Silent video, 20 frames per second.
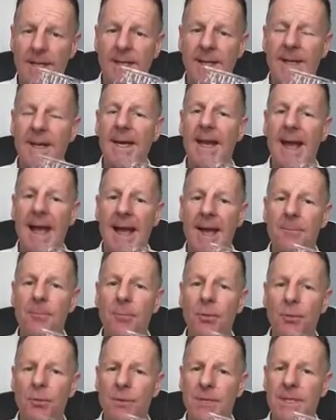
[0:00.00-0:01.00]
The
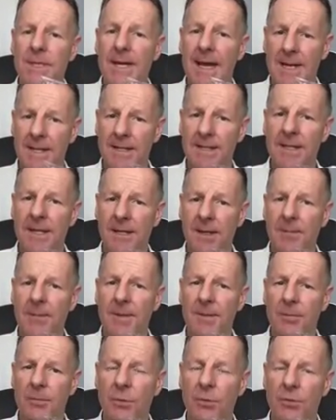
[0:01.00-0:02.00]
ampoules, yes, take a
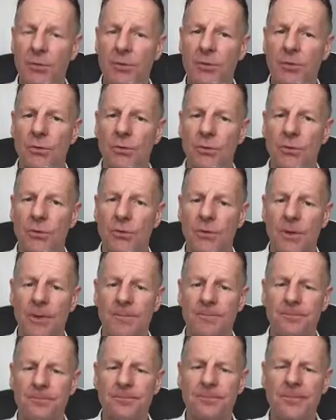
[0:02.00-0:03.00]
bit more
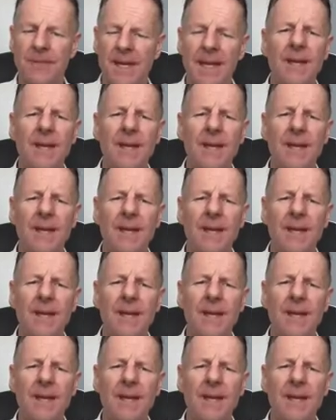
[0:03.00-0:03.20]
to